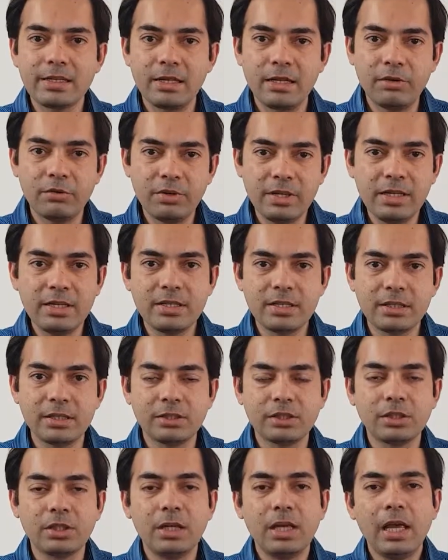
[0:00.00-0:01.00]

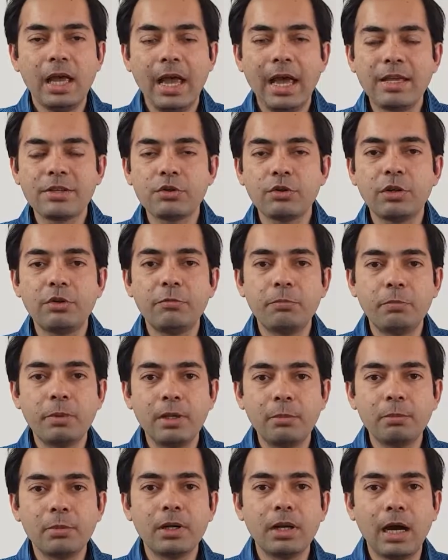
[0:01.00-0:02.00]
research as to if
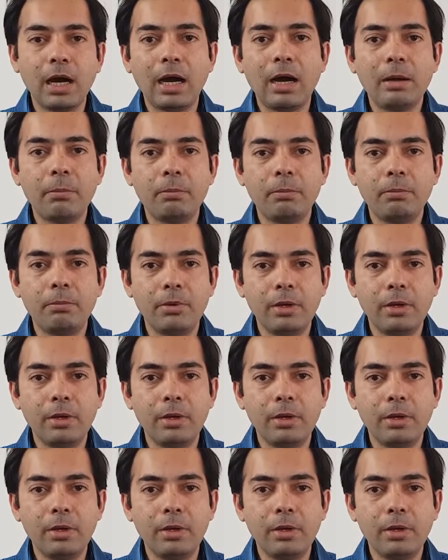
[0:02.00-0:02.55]
people are,